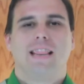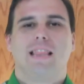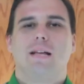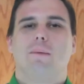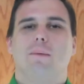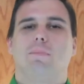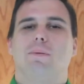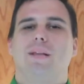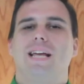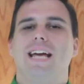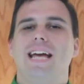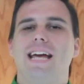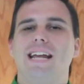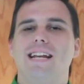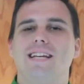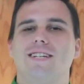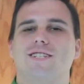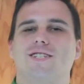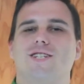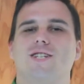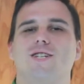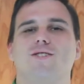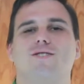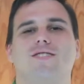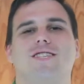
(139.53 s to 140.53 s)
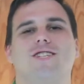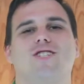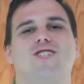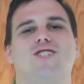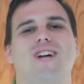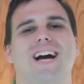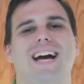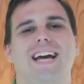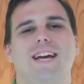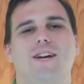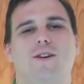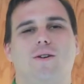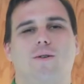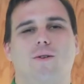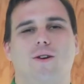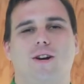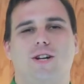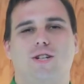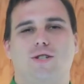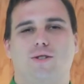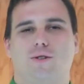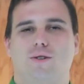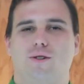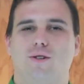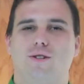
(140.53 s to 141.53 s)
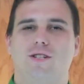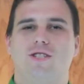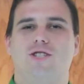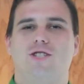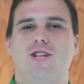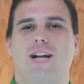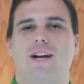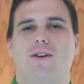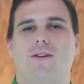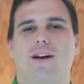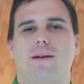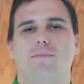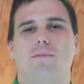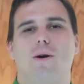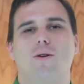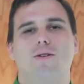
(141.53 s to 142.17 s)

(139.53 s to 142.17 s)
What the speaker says: The plan is to use the giant corkscrew to generate